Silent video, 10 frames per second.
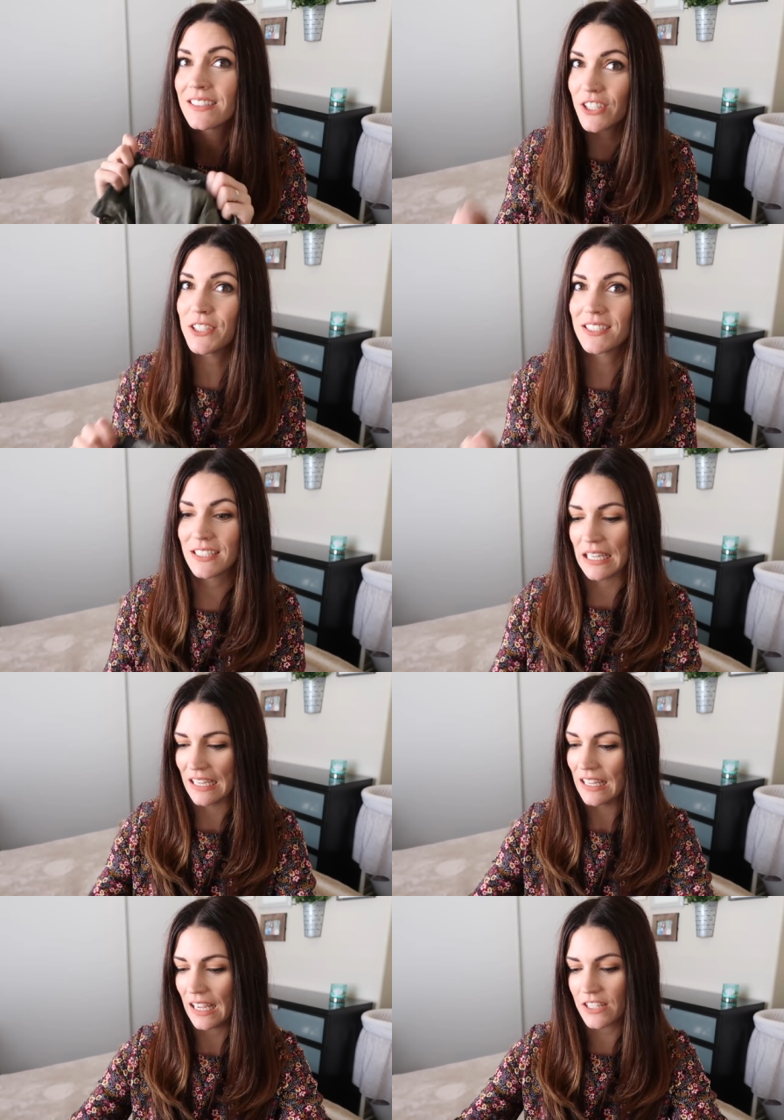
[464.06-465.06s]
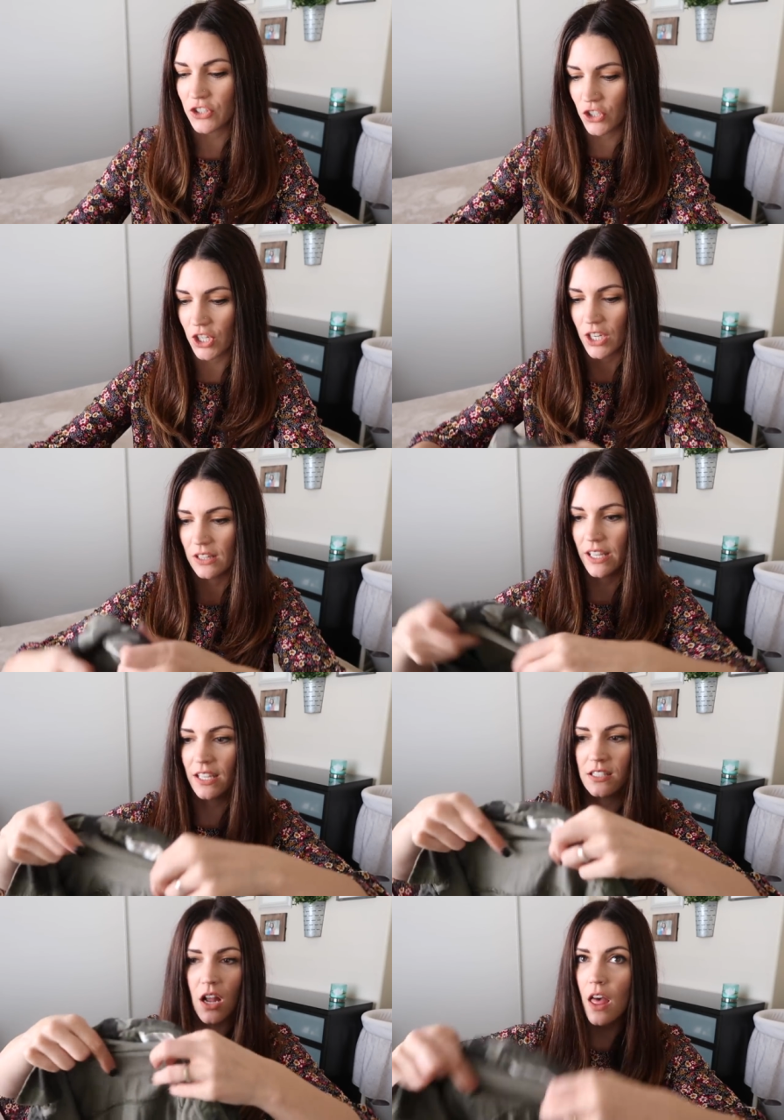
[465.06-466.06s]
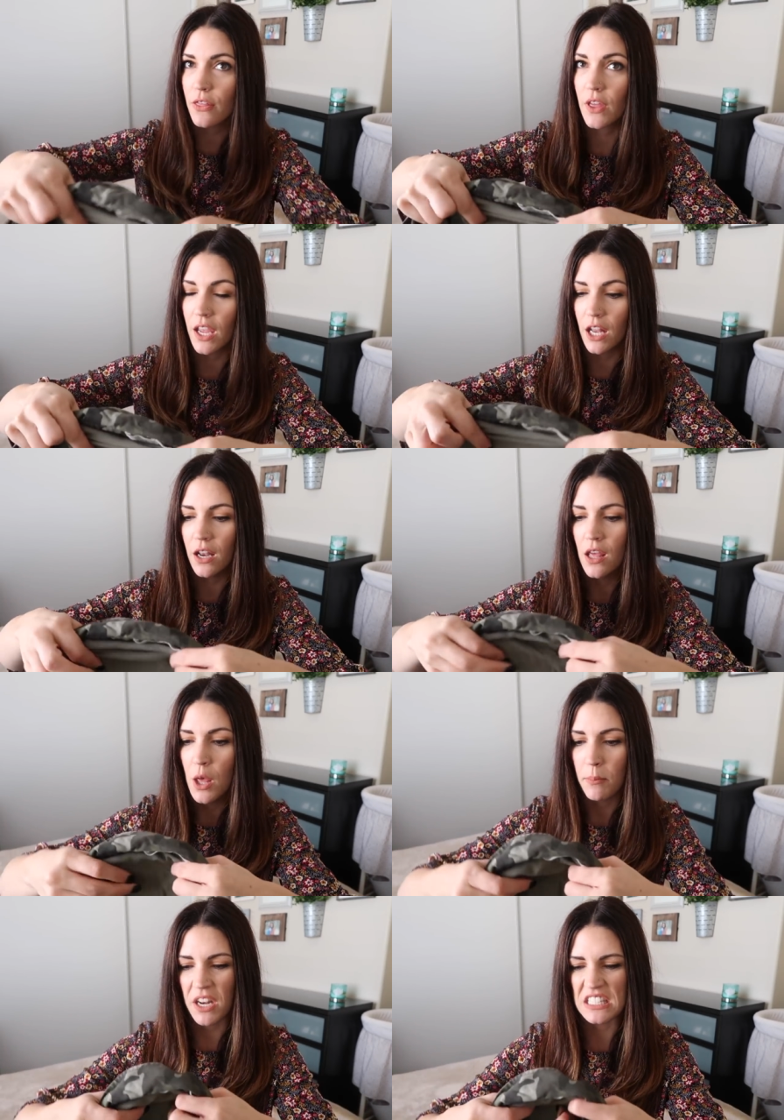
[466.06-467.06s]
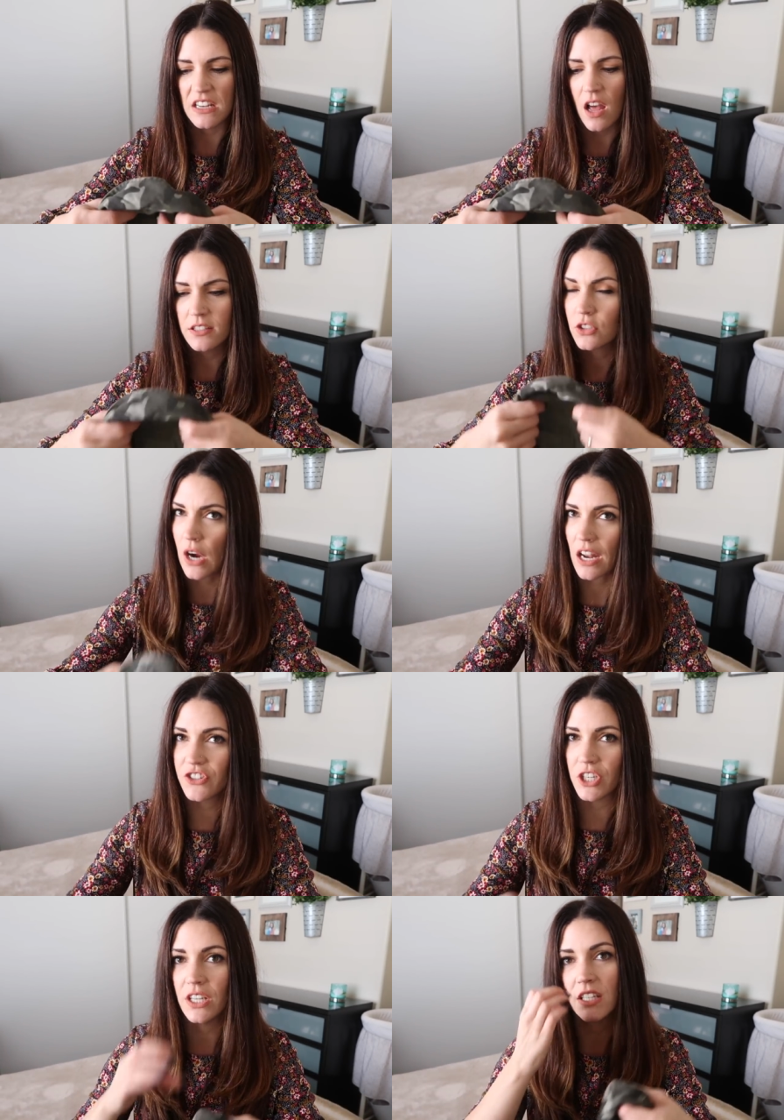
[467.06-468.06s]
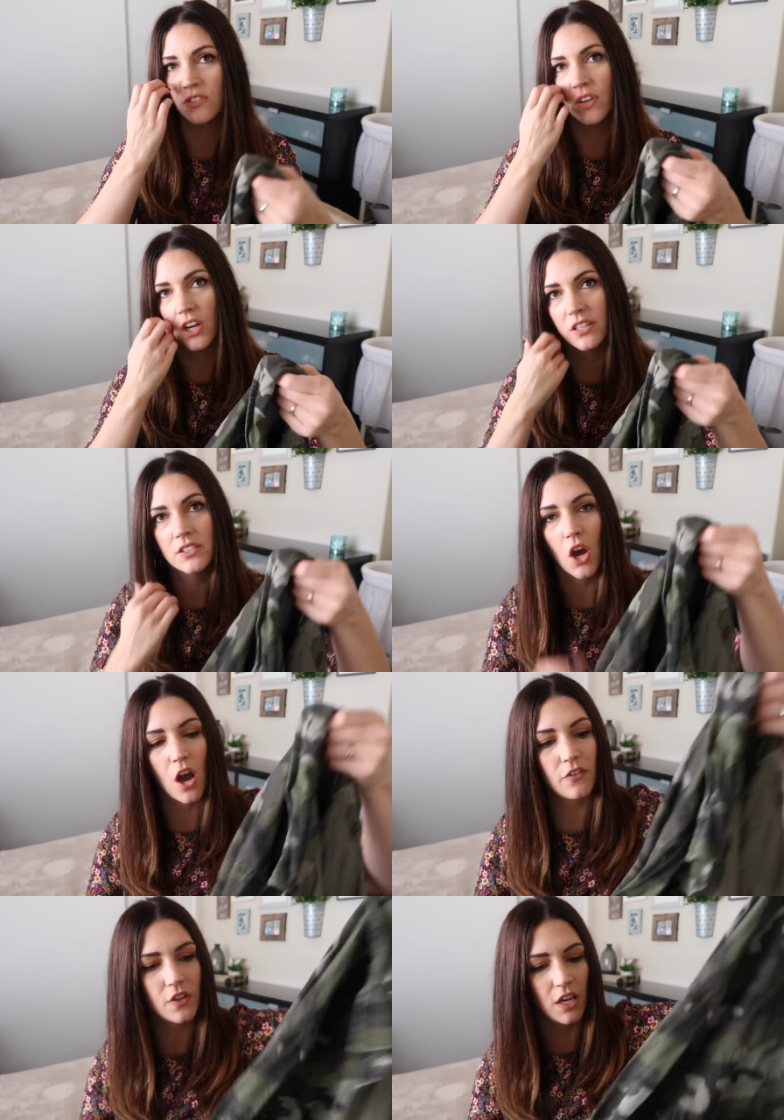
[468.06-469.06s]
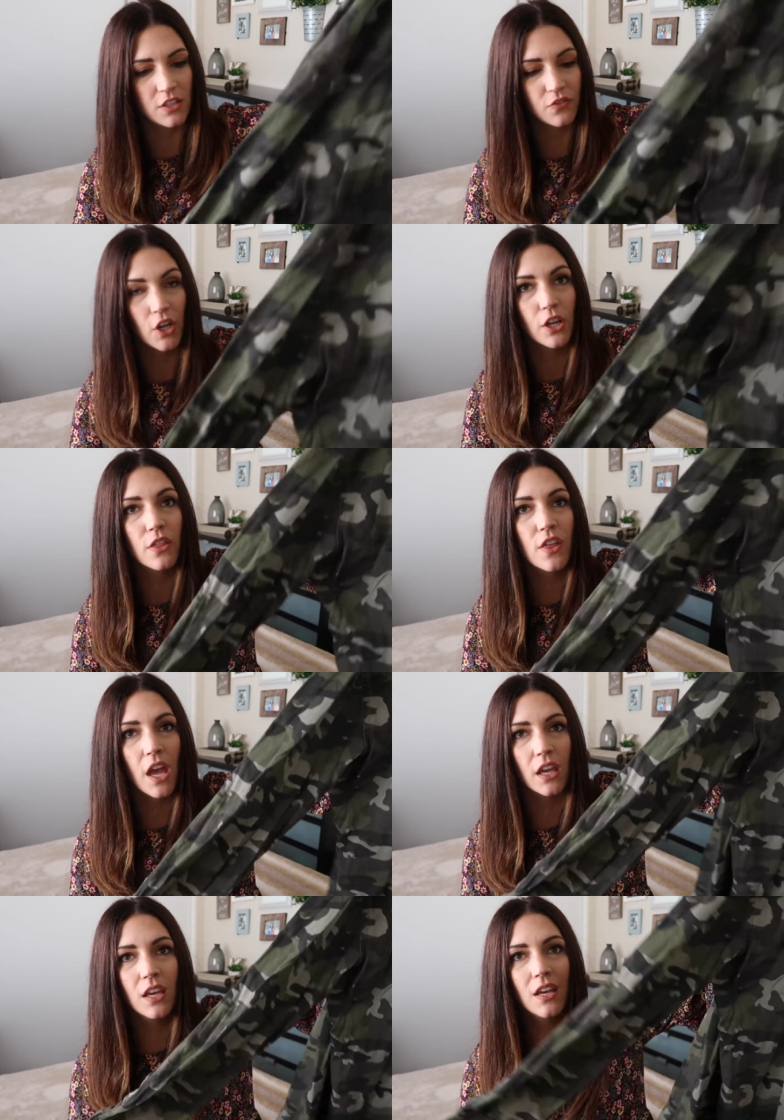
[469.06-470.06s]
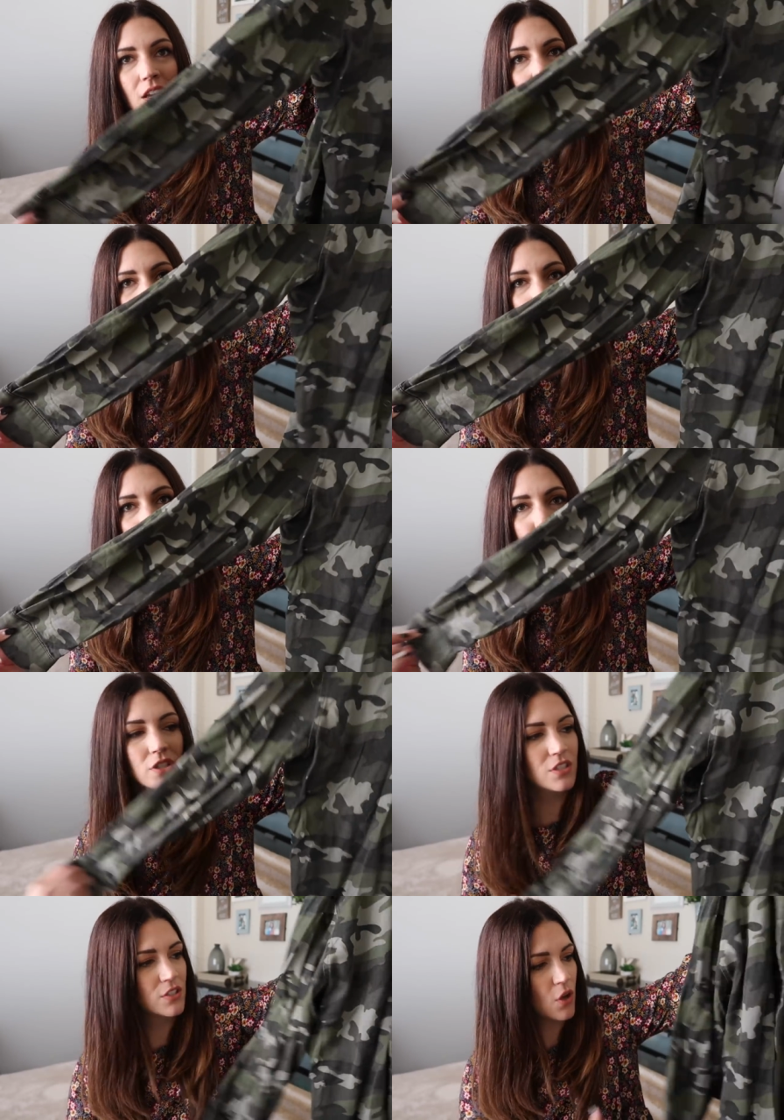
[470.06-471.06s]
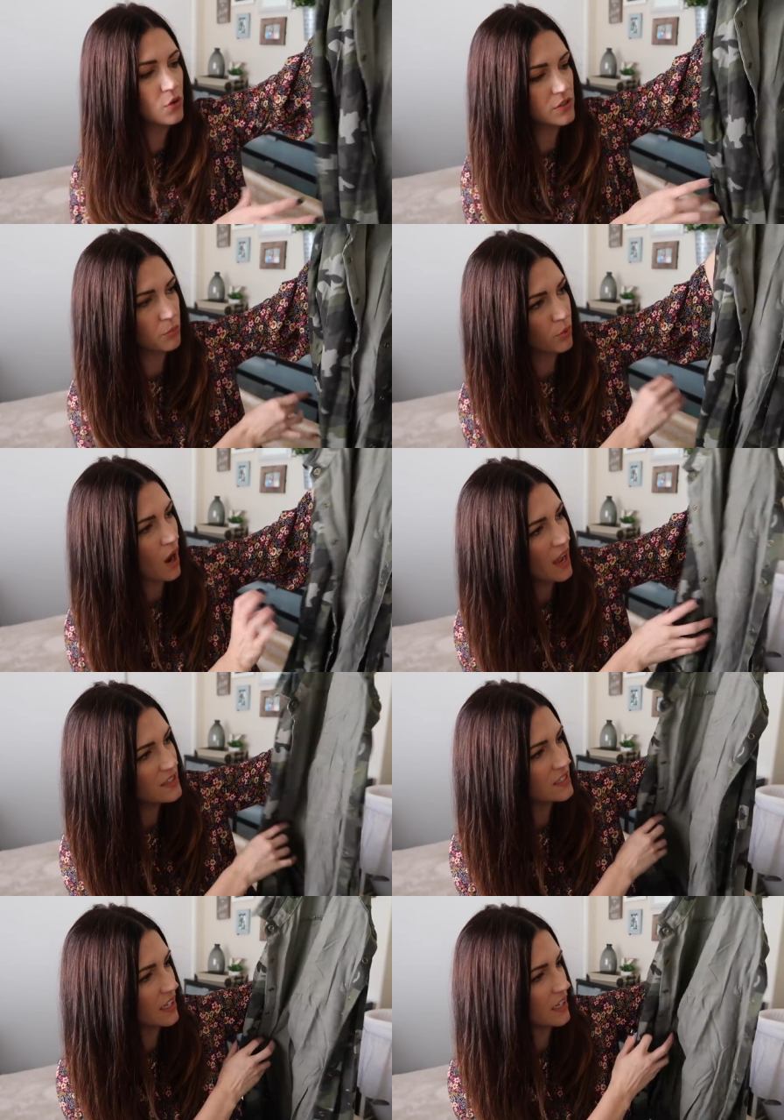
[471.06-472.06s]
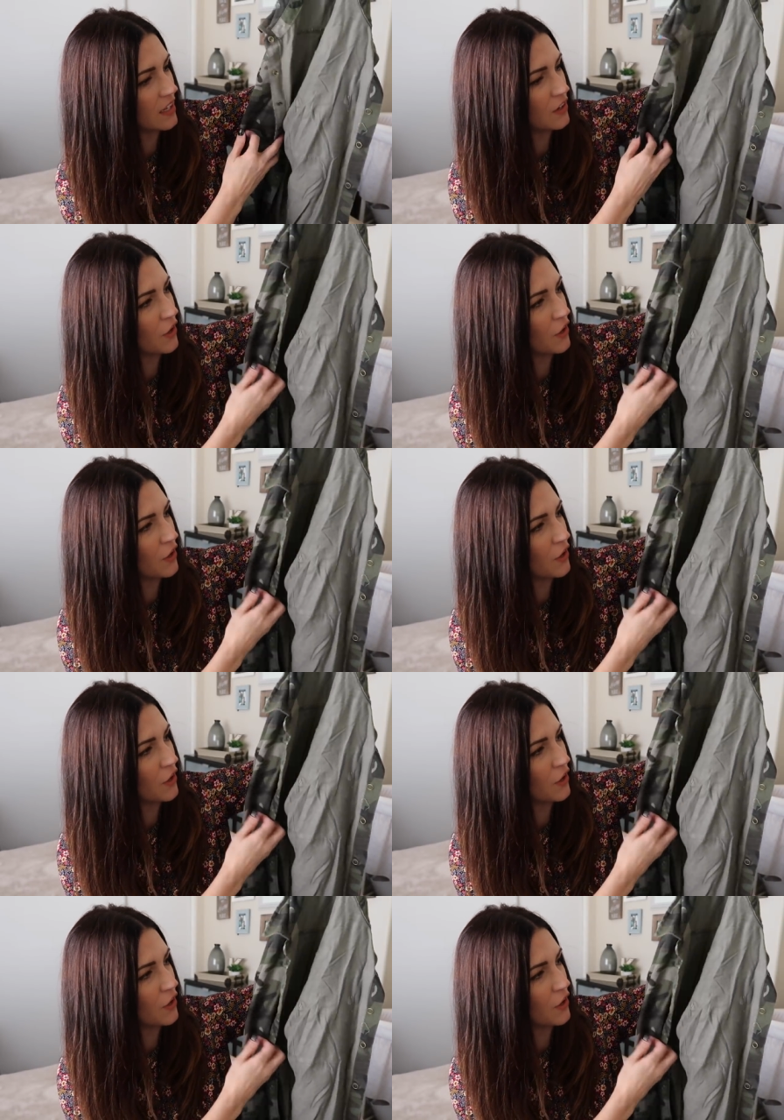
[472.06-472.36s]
seriously, it's good. Like it's not thin, but it's not scratchy. It's very soft and it's very thick, which is just so surprising, you